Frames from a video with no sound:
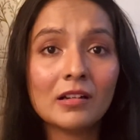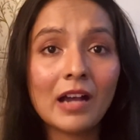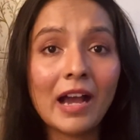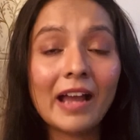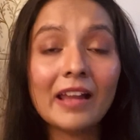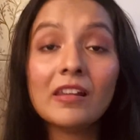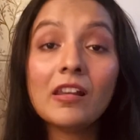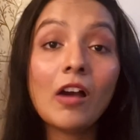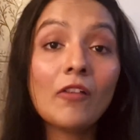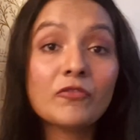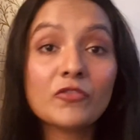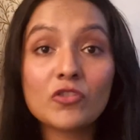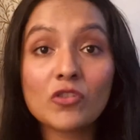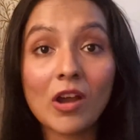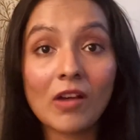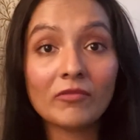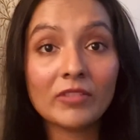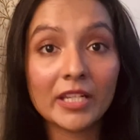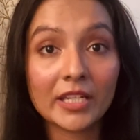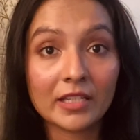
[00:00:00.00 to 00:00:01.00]
I love
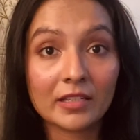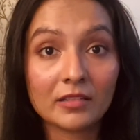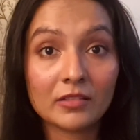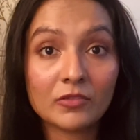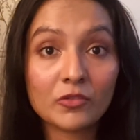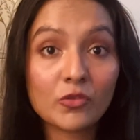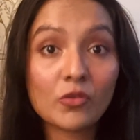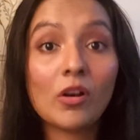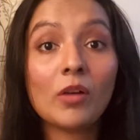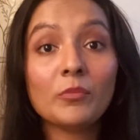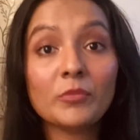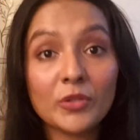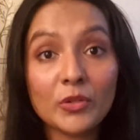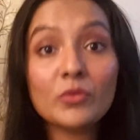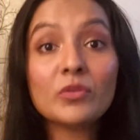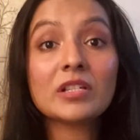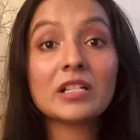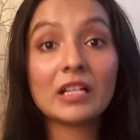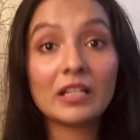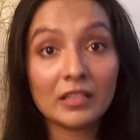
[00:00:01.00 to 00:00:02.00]
traveling. Jo hum
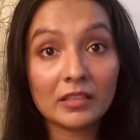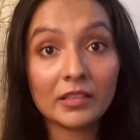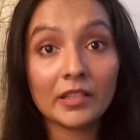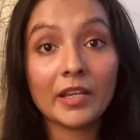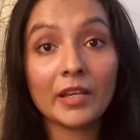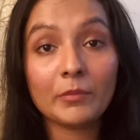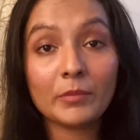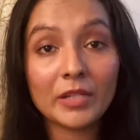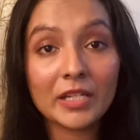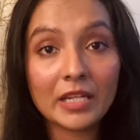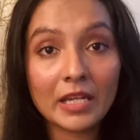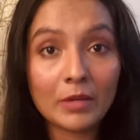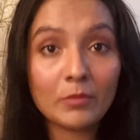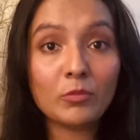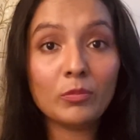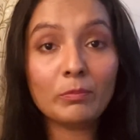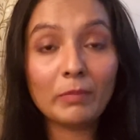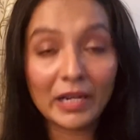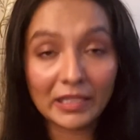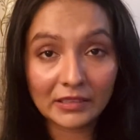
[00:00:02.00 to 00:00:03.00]
use karte hai bhi hai
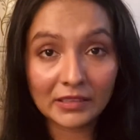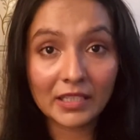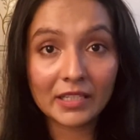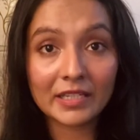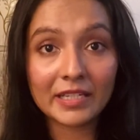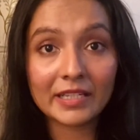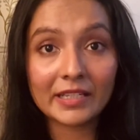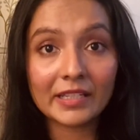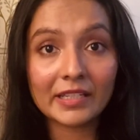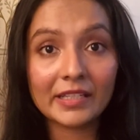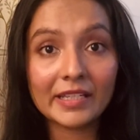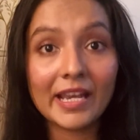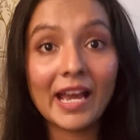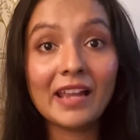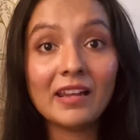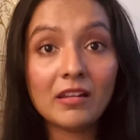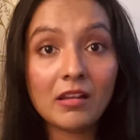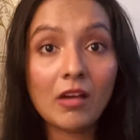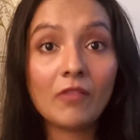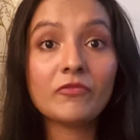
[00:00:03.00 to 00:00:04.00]
baat karne ke liye.
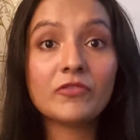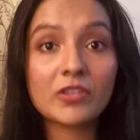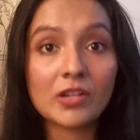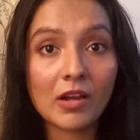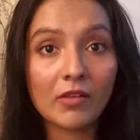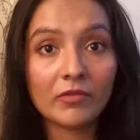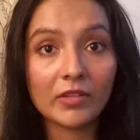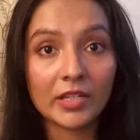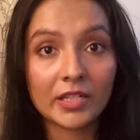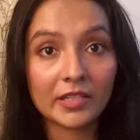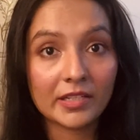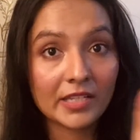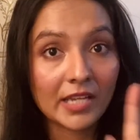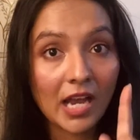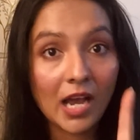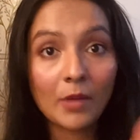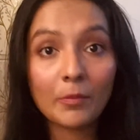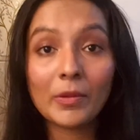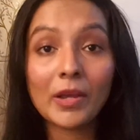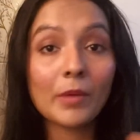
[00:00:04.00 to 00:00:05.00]
I love traveling.
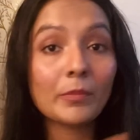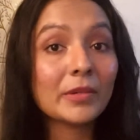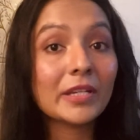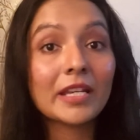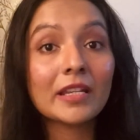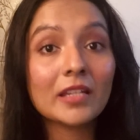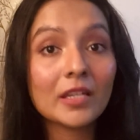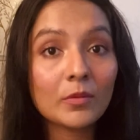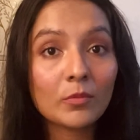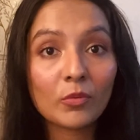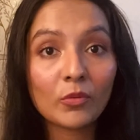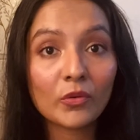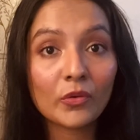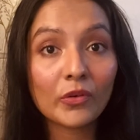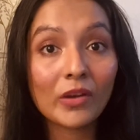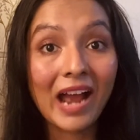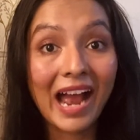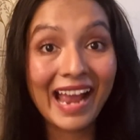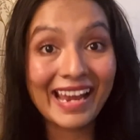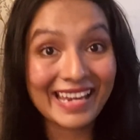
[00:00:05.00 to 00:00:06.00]
Yahan pe aap ye nahi bol
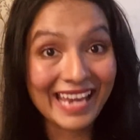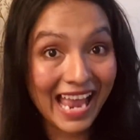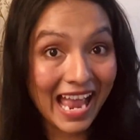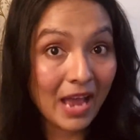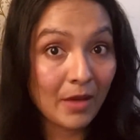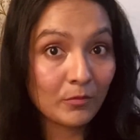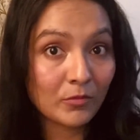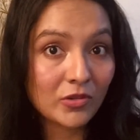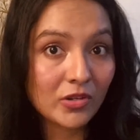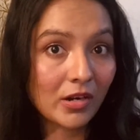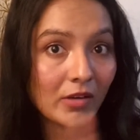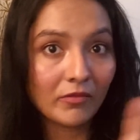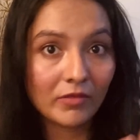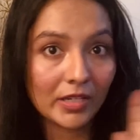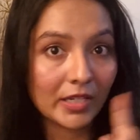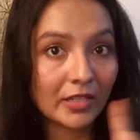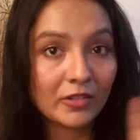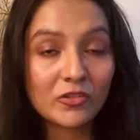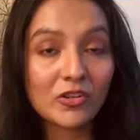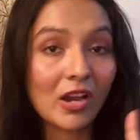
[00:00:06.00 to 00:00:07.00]
rahe, I am
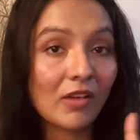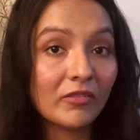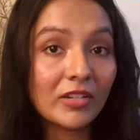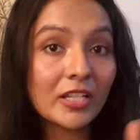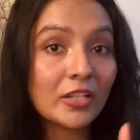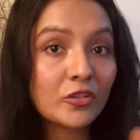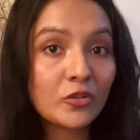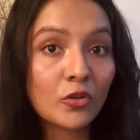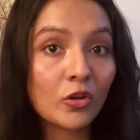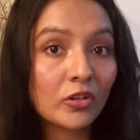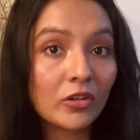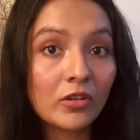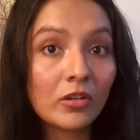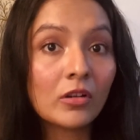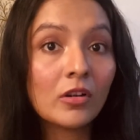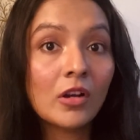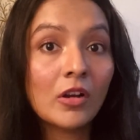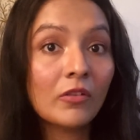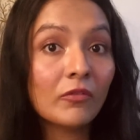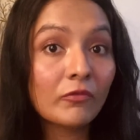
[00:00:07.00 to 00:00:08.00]
traveling. Traveling is not a
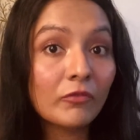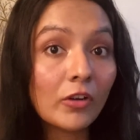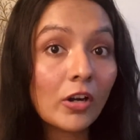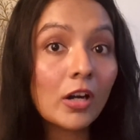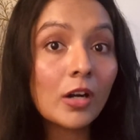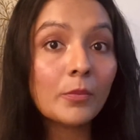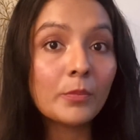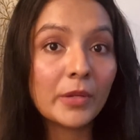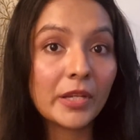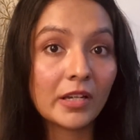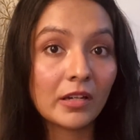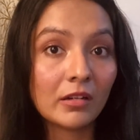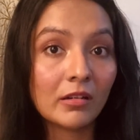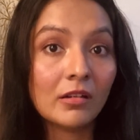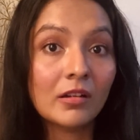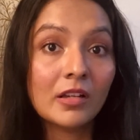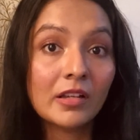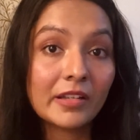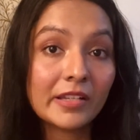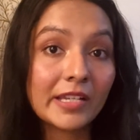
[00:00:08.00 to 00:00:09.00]
verb here.
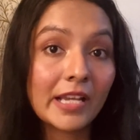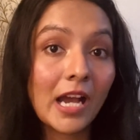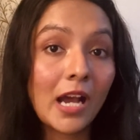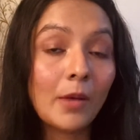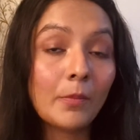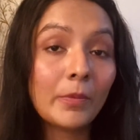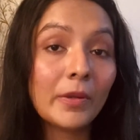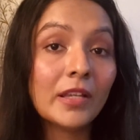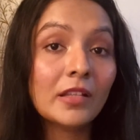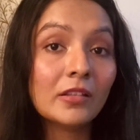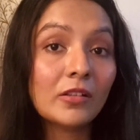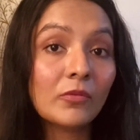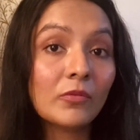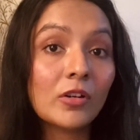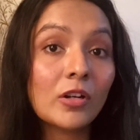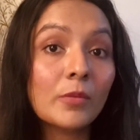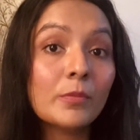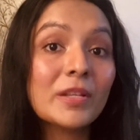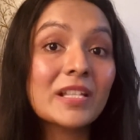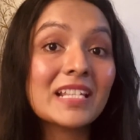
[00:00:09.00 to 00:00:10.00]
Yahan pe the
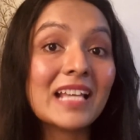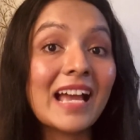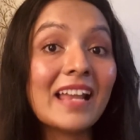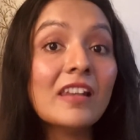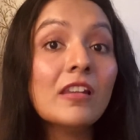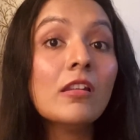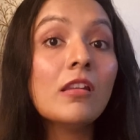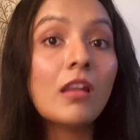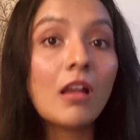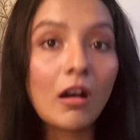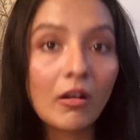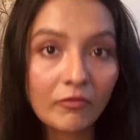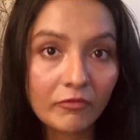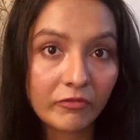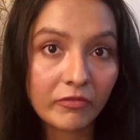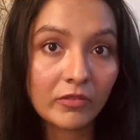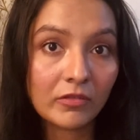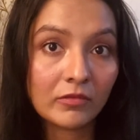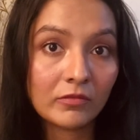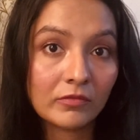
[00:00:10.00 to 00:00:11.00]
verb is I
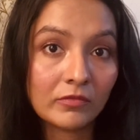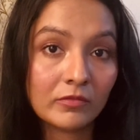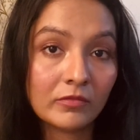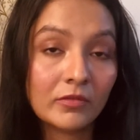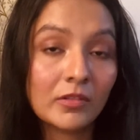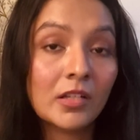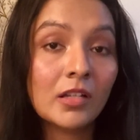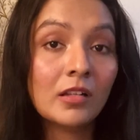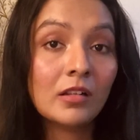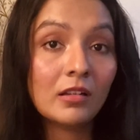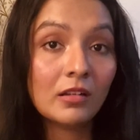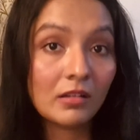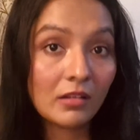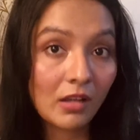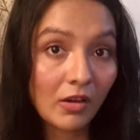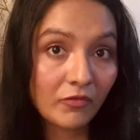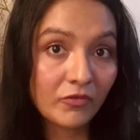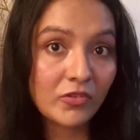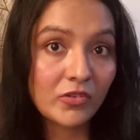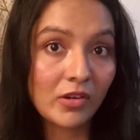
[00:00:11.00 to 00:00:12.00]

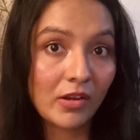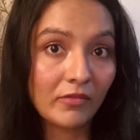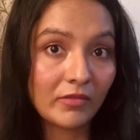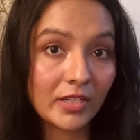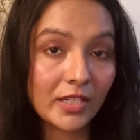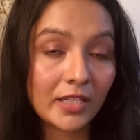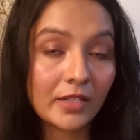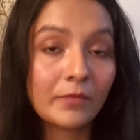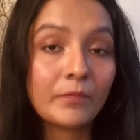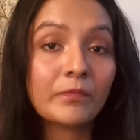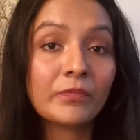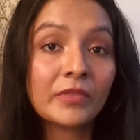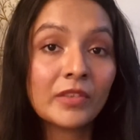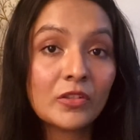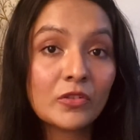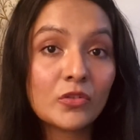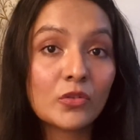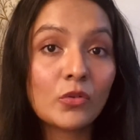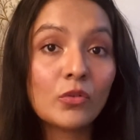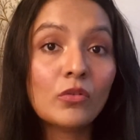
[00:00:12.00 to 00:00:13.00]
love traveling.
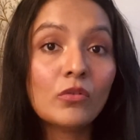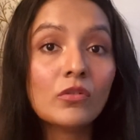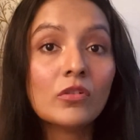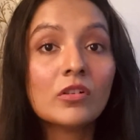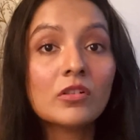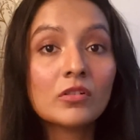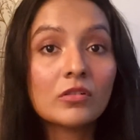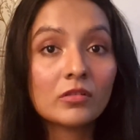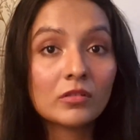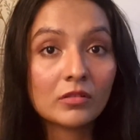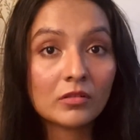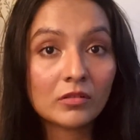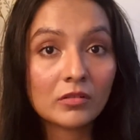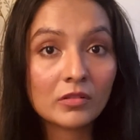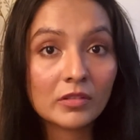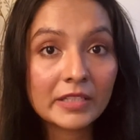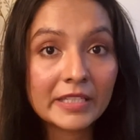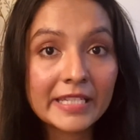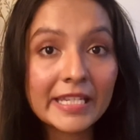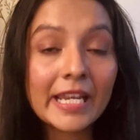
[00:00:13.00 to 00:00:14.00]
So
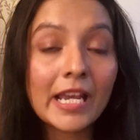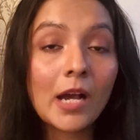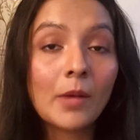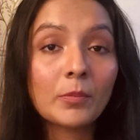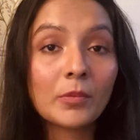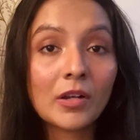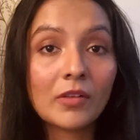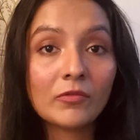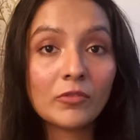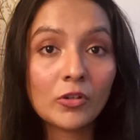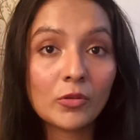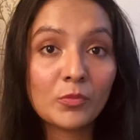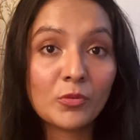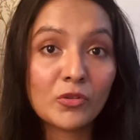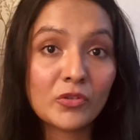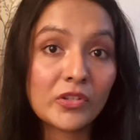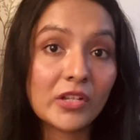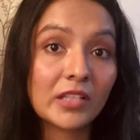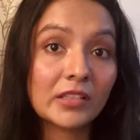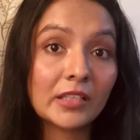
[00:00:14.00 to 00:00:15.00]
ye aapka verb
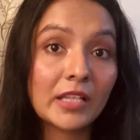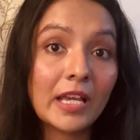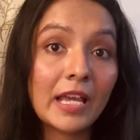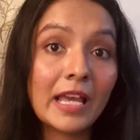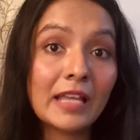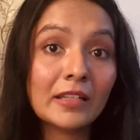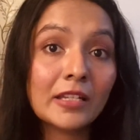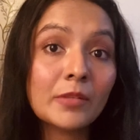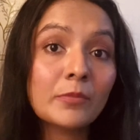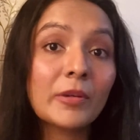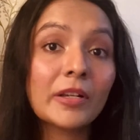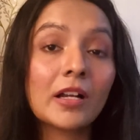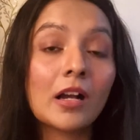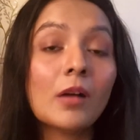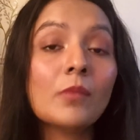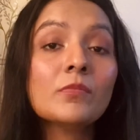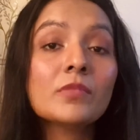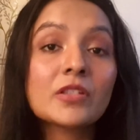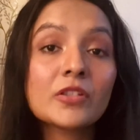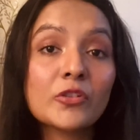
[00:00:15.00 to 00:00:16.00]
ho jata hai and it
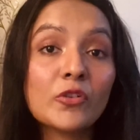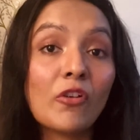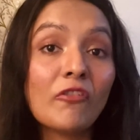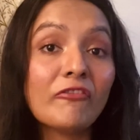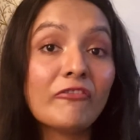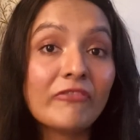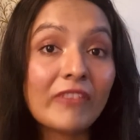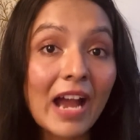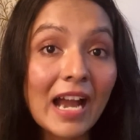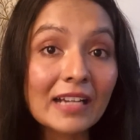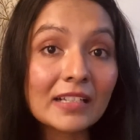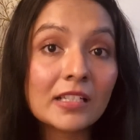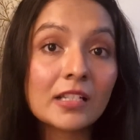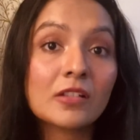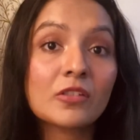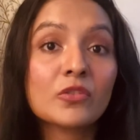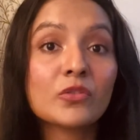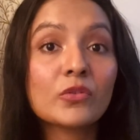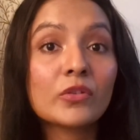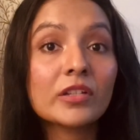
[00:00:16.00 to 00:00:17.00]
becomes your
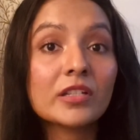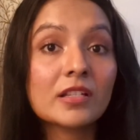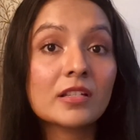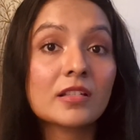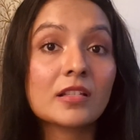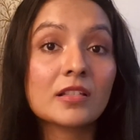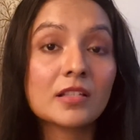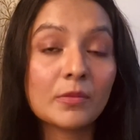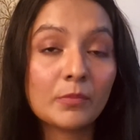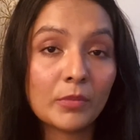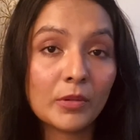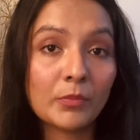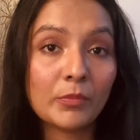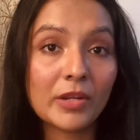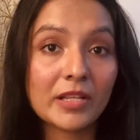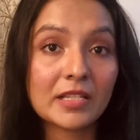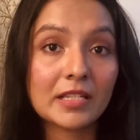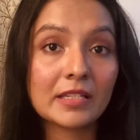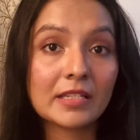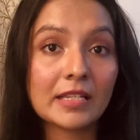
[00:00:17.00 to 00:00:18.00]
fact. So it is a simple
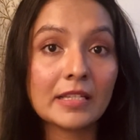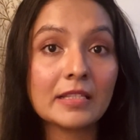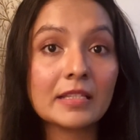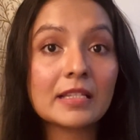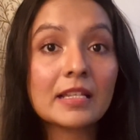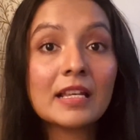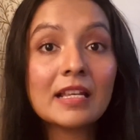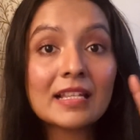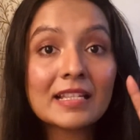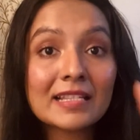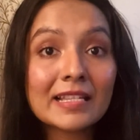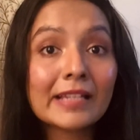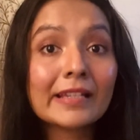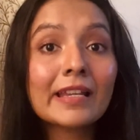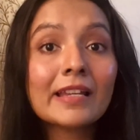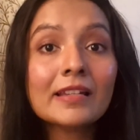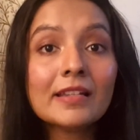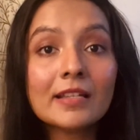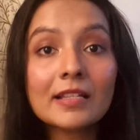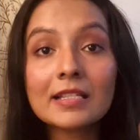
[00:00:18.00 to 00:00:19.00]
present tense.
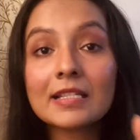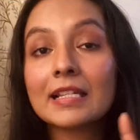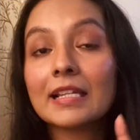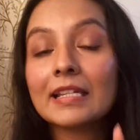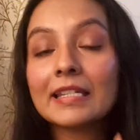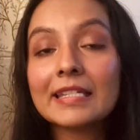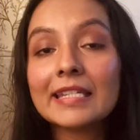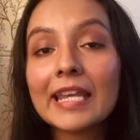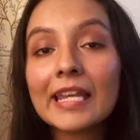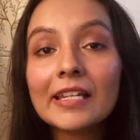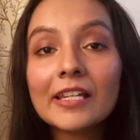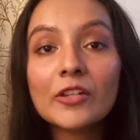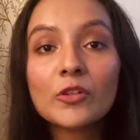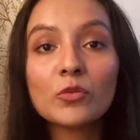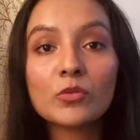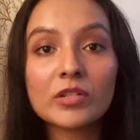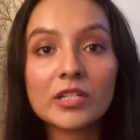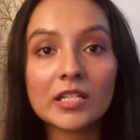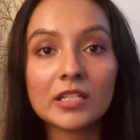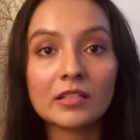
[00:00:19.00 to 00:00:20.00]
Second is daily
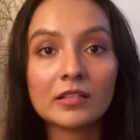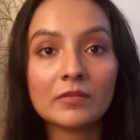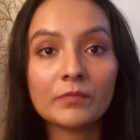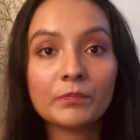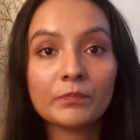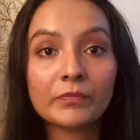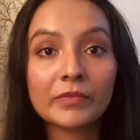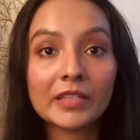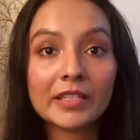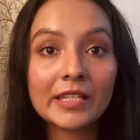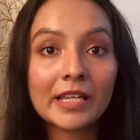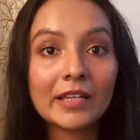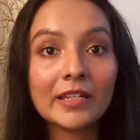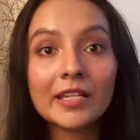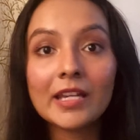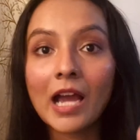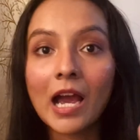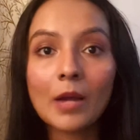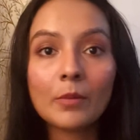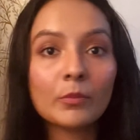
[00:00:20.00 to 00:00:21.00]
routine.
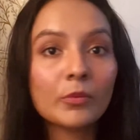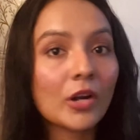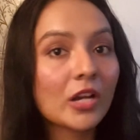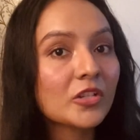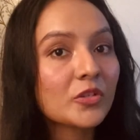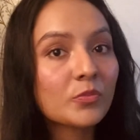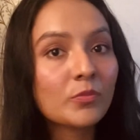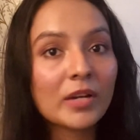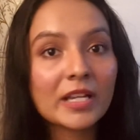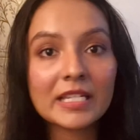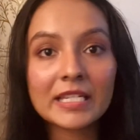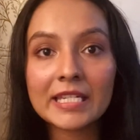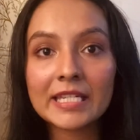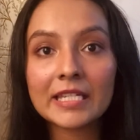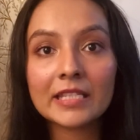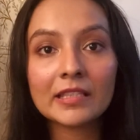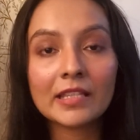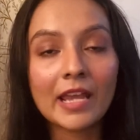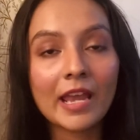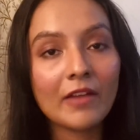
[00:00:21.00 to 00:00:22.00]
Yani I brush my
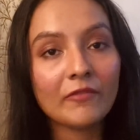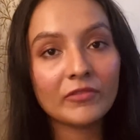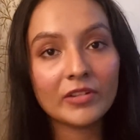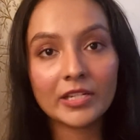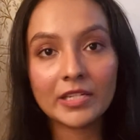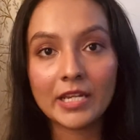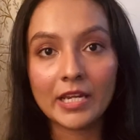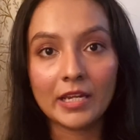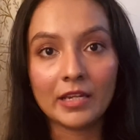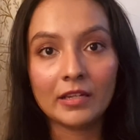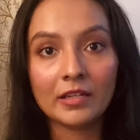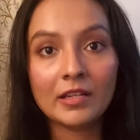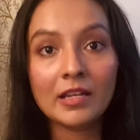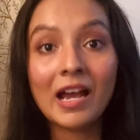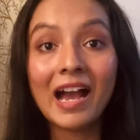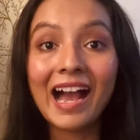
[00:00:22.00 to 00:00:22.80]
teeth every day.